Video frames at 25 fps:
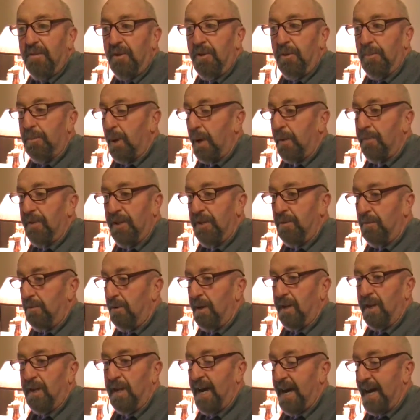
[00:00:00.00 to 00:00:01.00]
you probably don't
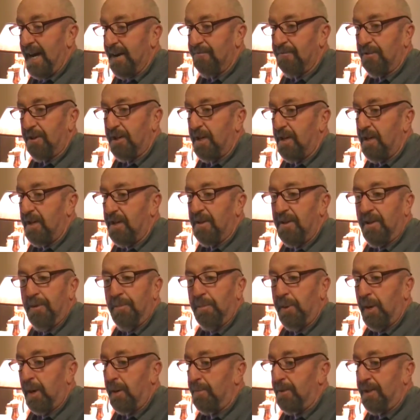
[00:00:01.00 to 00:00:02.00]
want Africa, you
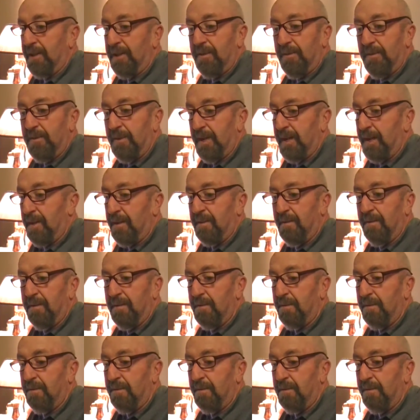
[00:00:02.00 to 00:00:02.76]
probably don't want